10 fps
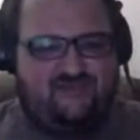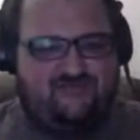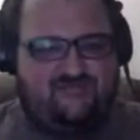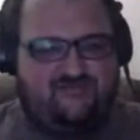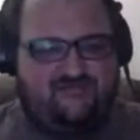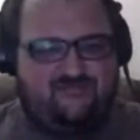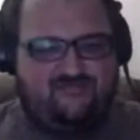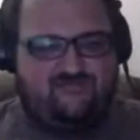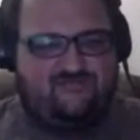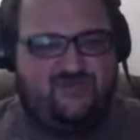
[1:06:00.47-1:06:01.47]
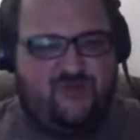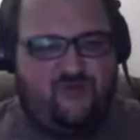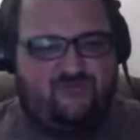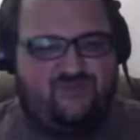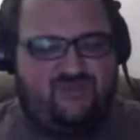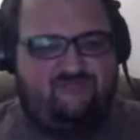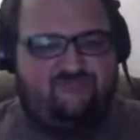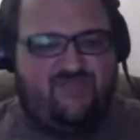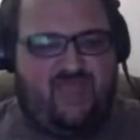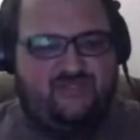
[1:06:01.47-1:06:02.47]
like,
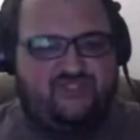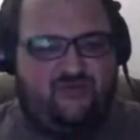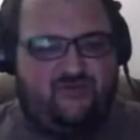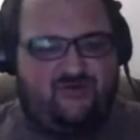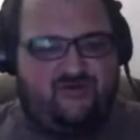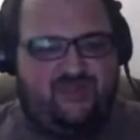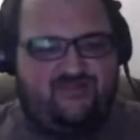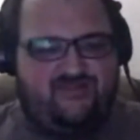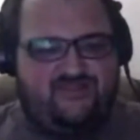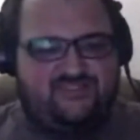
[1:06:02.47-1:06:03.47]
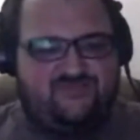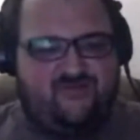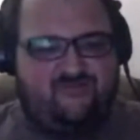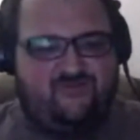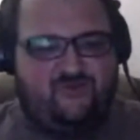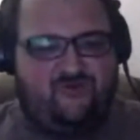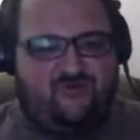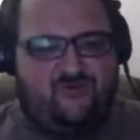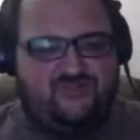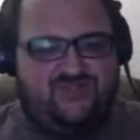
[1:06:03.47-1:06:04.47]
you know, the edgelord atheist
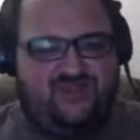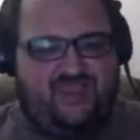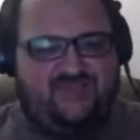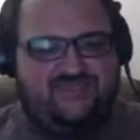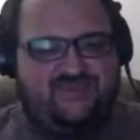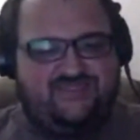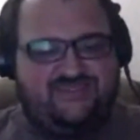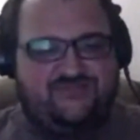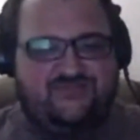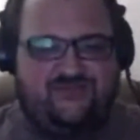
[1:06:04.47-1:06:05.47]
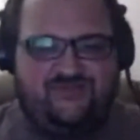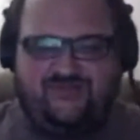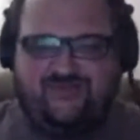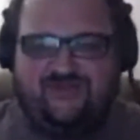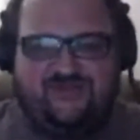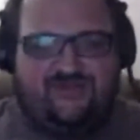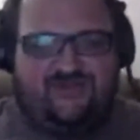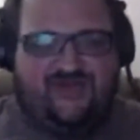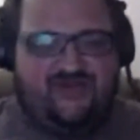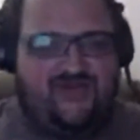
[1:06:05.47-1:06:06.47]
from who are mostly like 18, 19 years old.
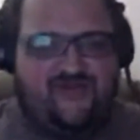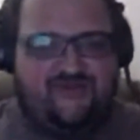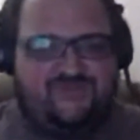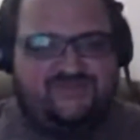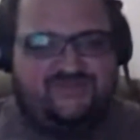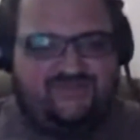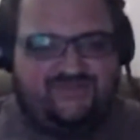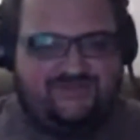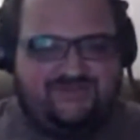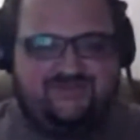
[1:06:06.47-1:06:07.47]
I don't know how he does it.